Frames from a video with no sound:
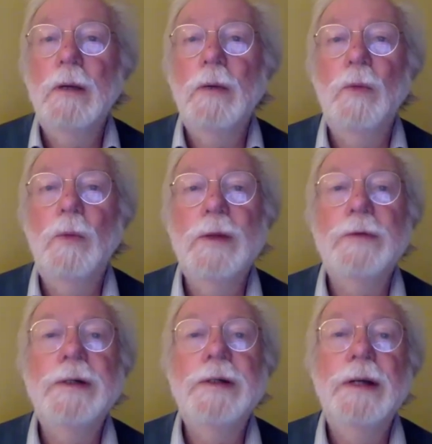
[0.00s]

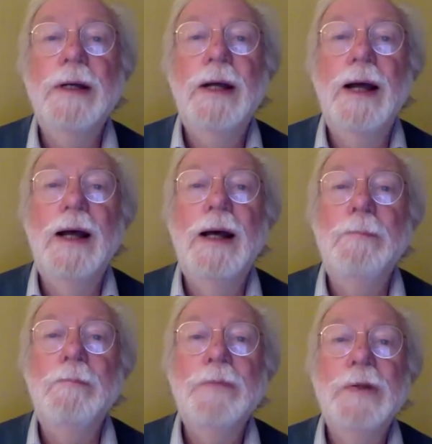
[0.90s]
whether in
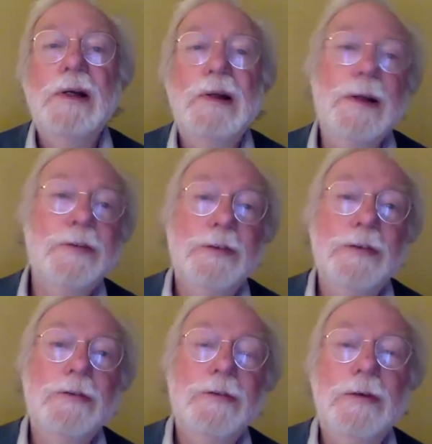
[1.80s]

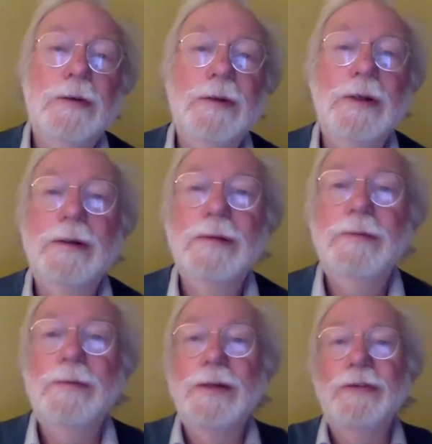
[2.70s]
clusters,
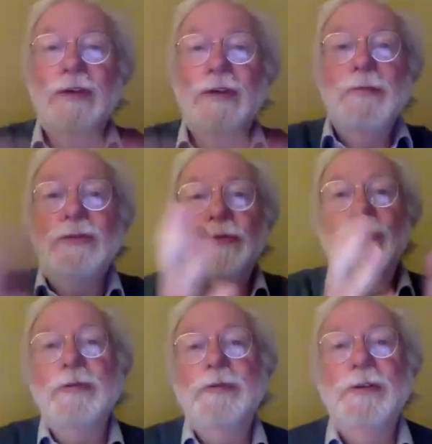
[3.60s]
where the same
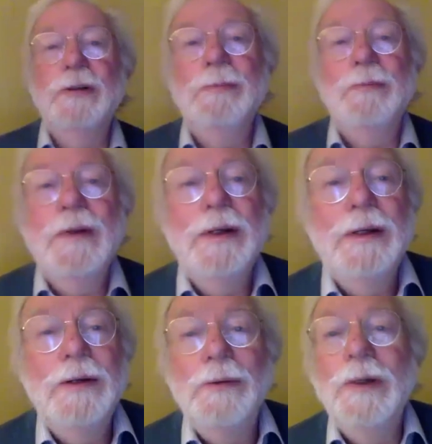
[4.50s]
sort of firm
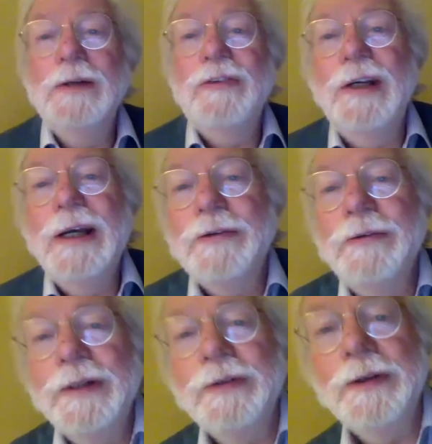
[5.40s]
works
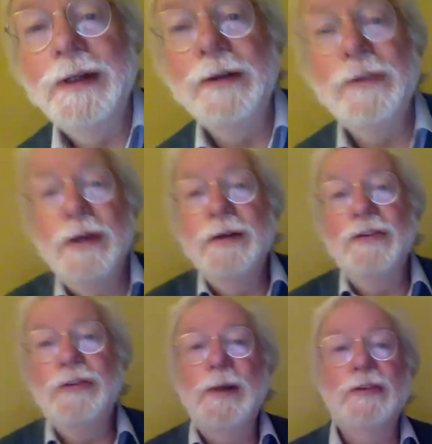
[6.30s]
together in a
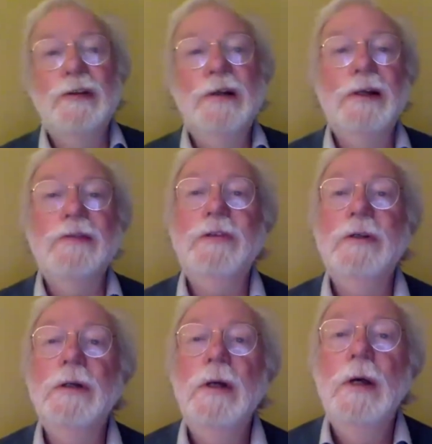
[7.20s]
spatial
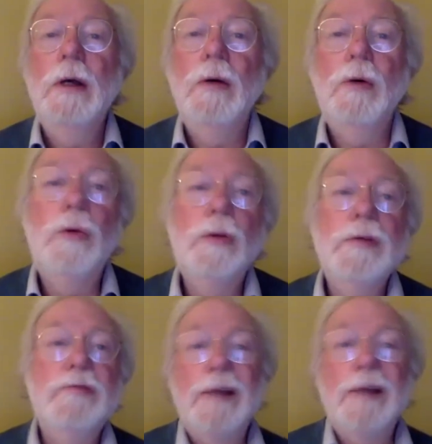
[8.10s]
cluster, or
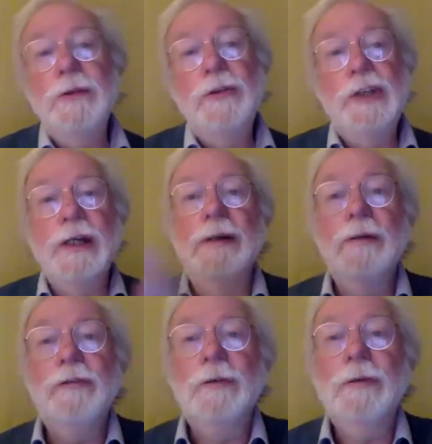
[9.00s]
in value
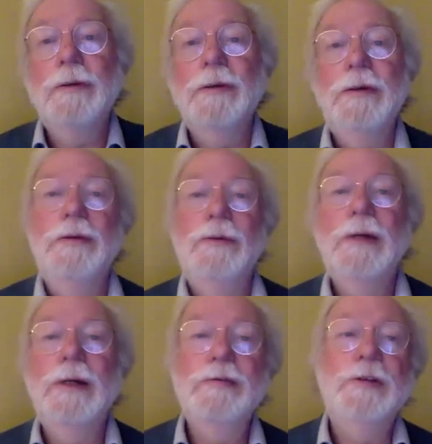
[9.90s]
chains,
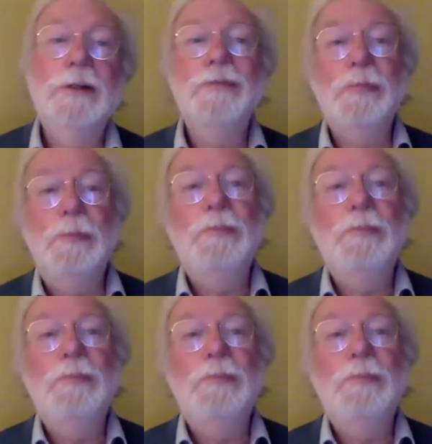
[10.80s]
where firms